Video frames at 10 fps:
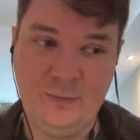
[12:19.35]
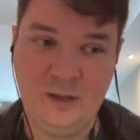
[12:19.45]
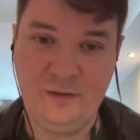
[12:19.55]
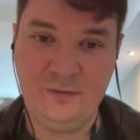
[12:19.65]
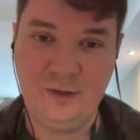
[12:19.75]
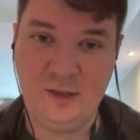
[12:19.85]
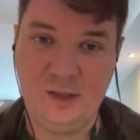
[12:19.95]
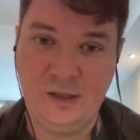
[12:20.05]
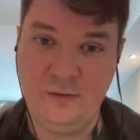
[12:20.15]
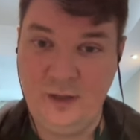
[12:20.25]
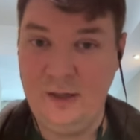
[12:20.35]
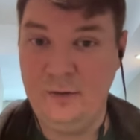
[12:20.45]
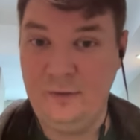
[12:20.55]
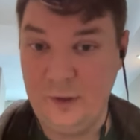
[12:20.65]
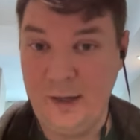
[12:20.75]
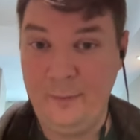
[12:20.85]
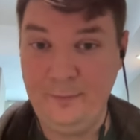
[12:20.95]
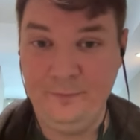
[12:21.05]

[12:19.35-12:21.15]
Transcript: if it's a video for them.